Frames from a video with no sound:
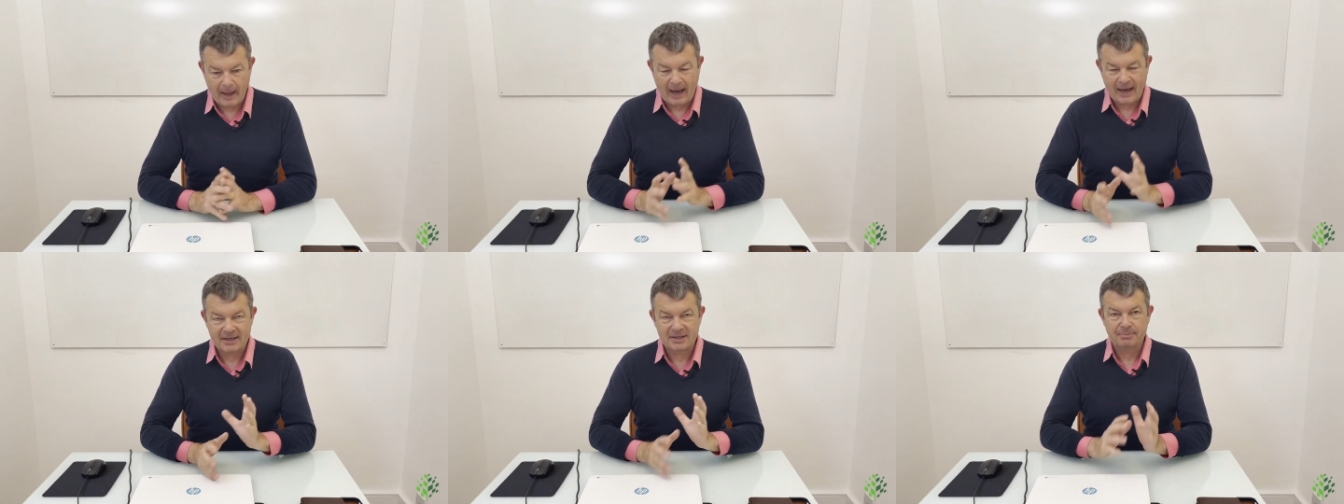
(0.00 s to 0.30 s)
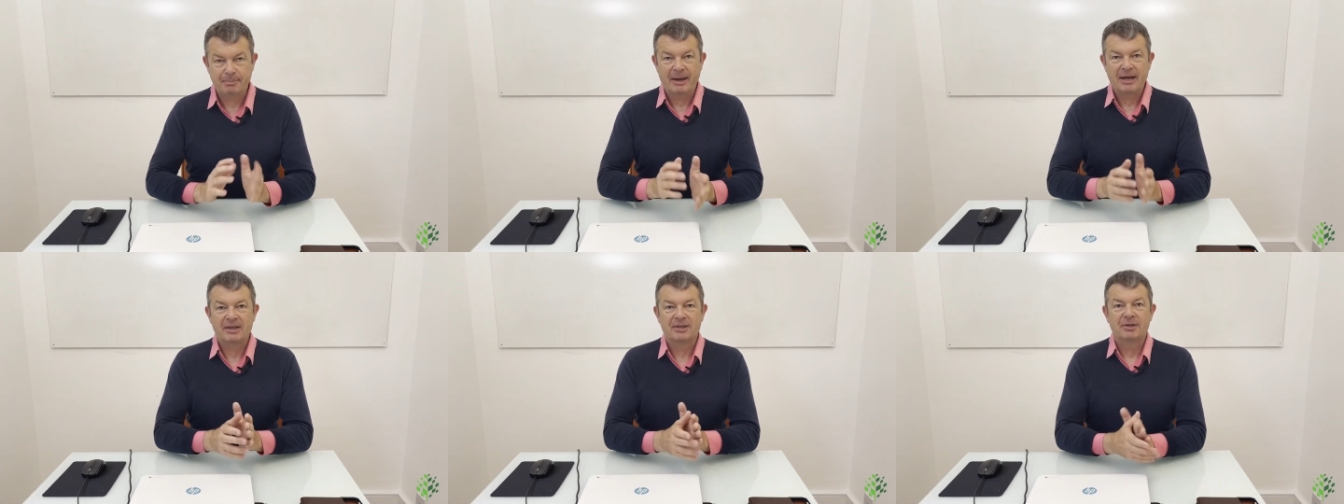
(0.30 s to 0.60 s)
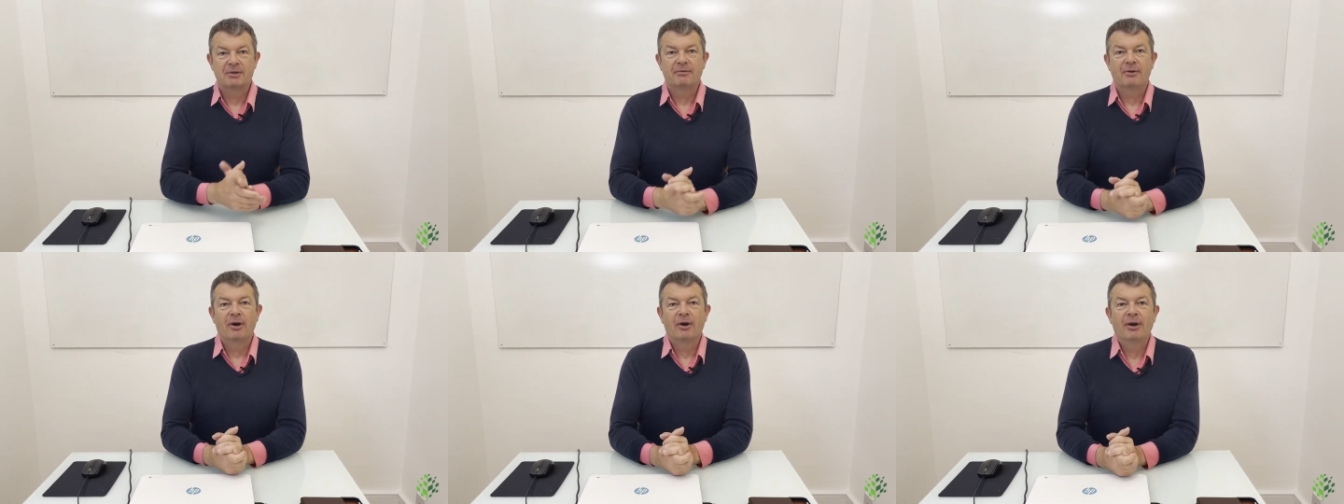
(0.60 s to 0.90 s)

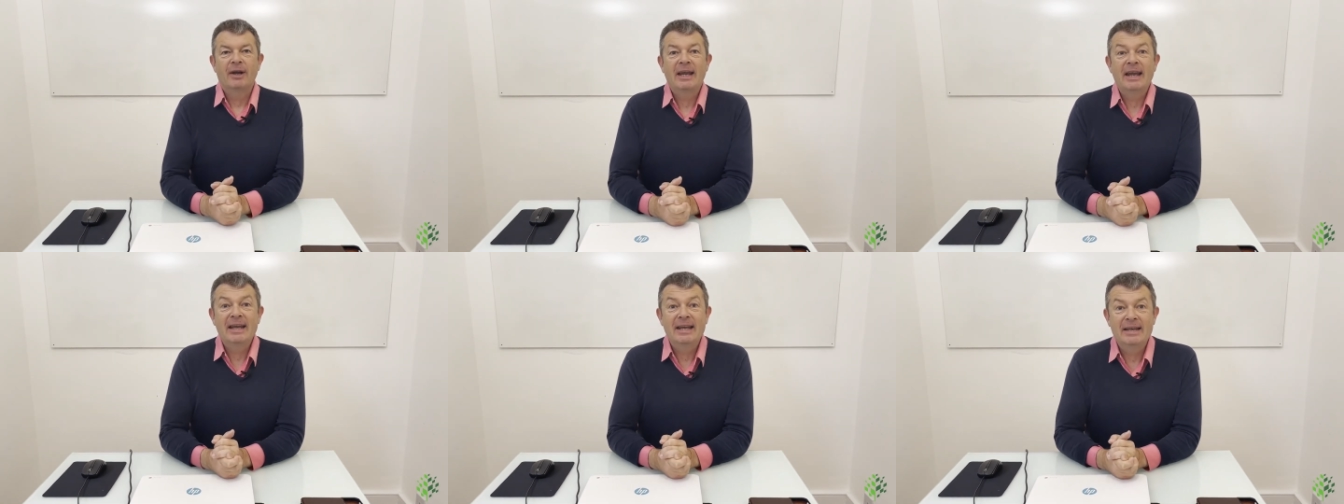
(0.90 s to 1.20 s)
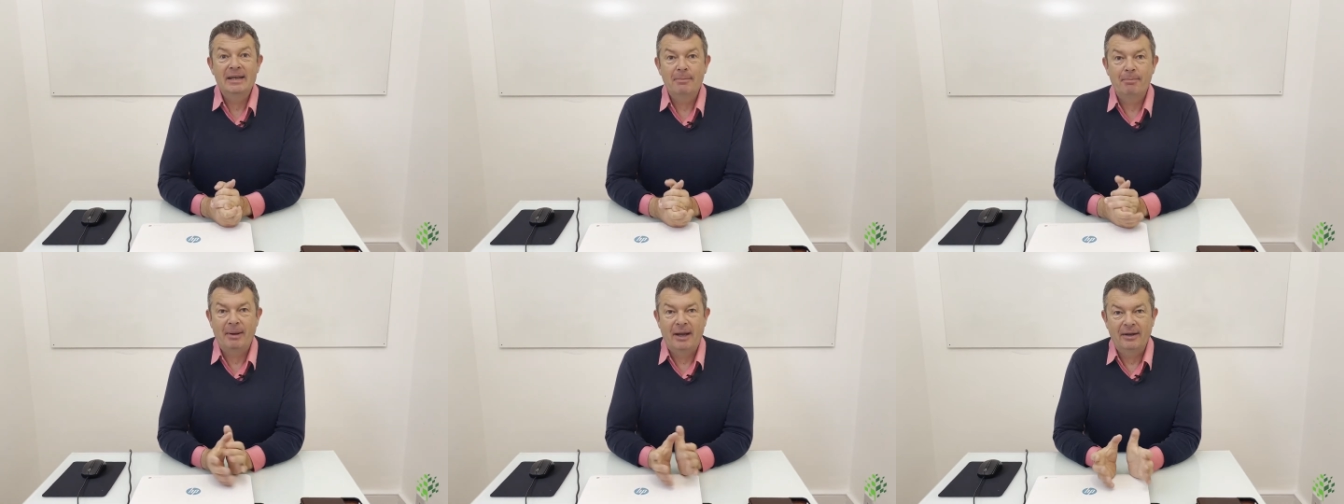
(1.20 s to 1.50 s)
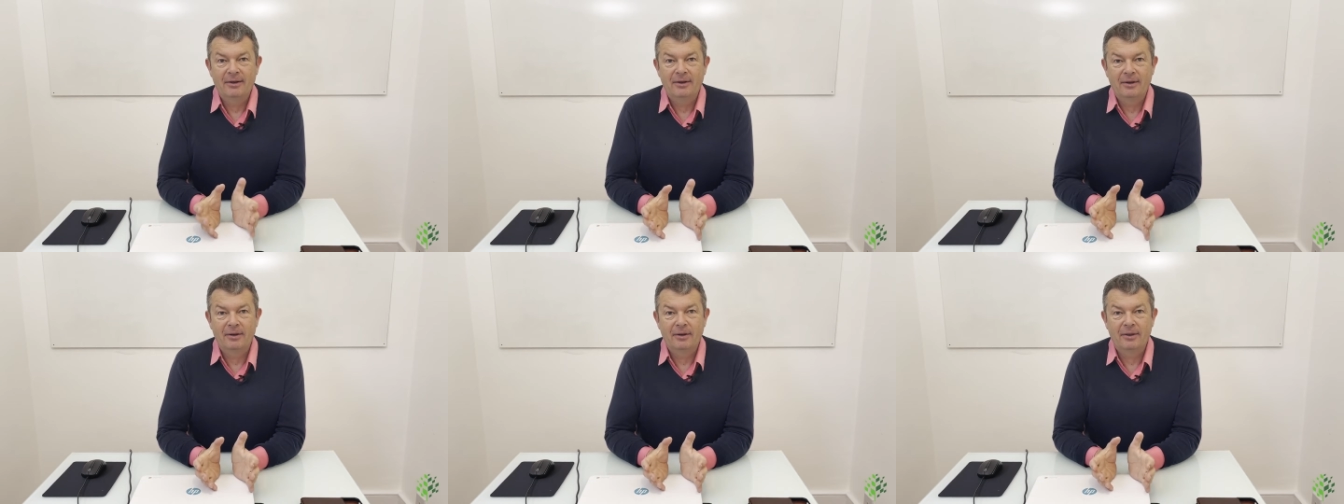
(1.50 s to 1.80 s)
aspects of our
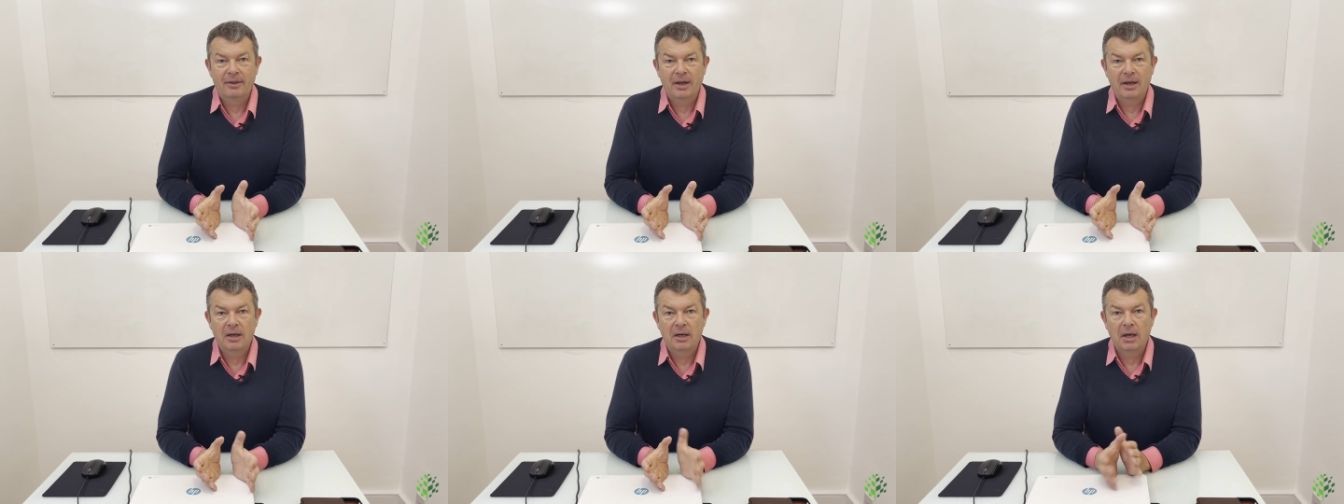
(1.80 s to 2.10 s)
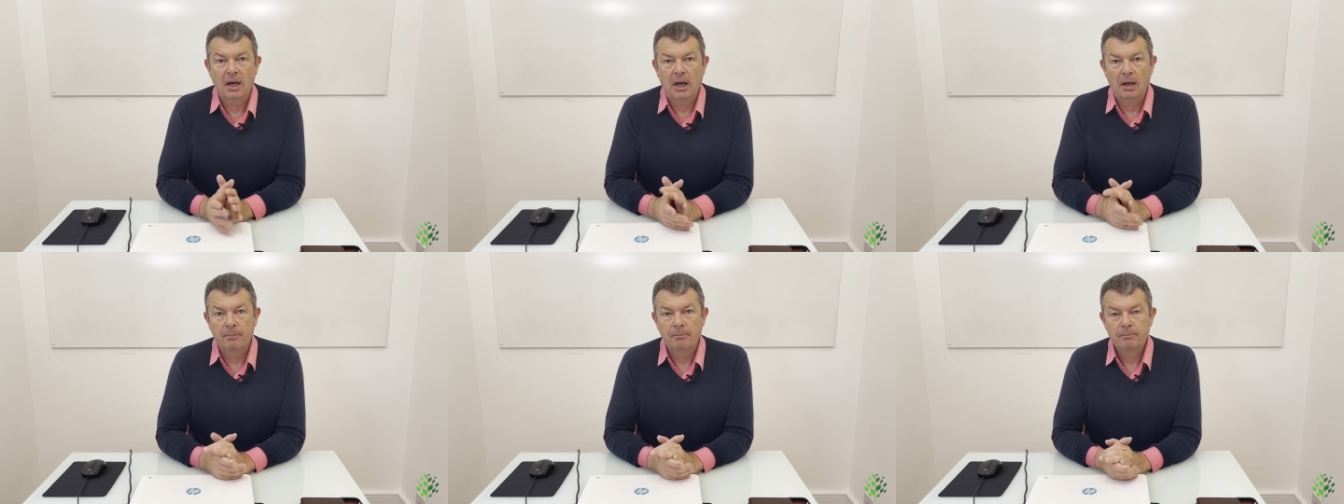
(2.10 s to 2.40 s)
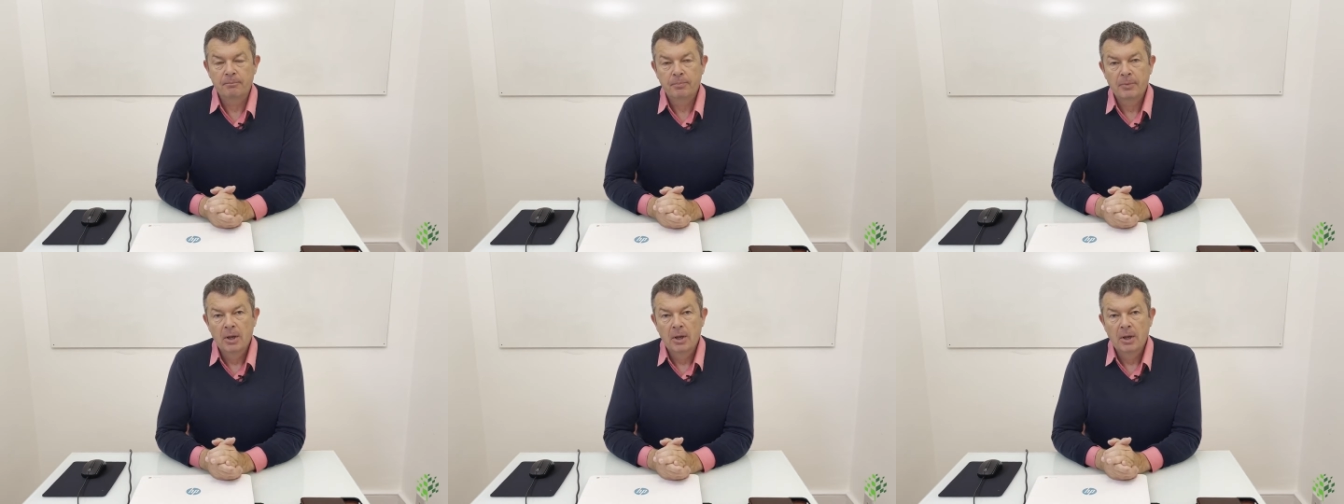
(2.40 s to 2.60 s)
independent thinking.